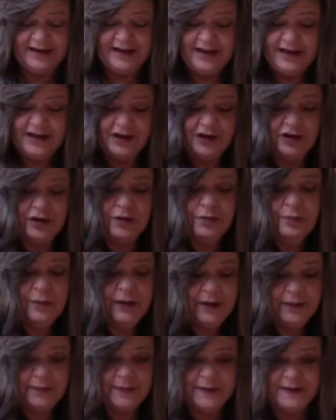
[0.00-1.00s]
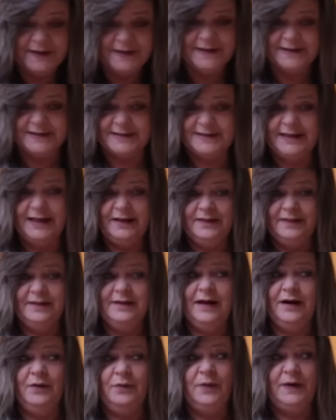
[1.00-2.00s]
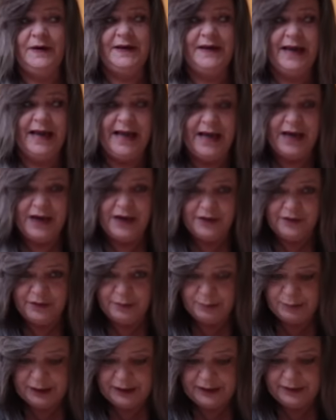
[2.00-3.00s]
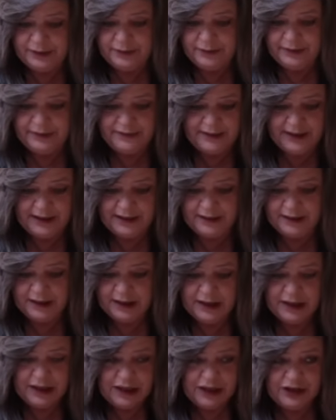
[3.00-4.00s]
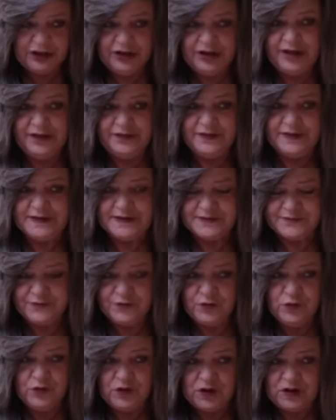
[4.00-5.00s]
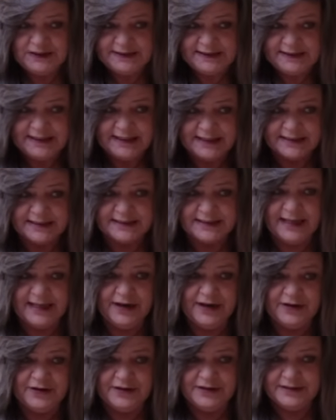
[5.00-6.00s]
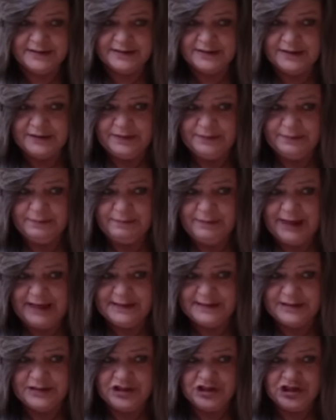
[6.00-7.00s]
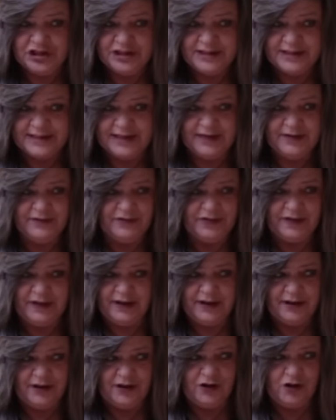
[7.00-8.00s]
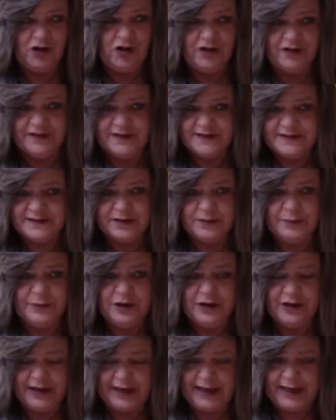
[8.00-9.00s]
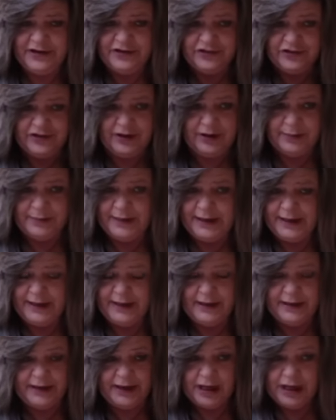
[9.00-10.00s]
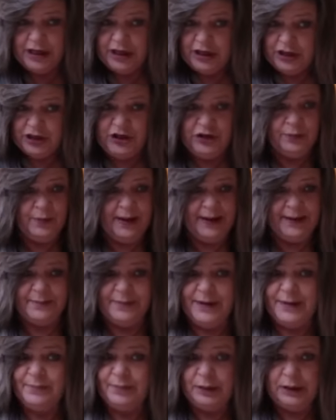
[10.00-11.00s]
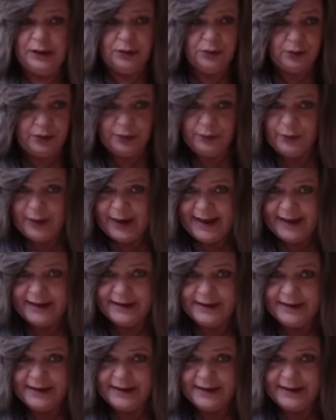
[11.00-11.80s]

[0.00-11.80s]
you may be just sitting there one day out of the blue and then you get this phone call, text letters and messages and everything and all this communication coming in, you might be blown away.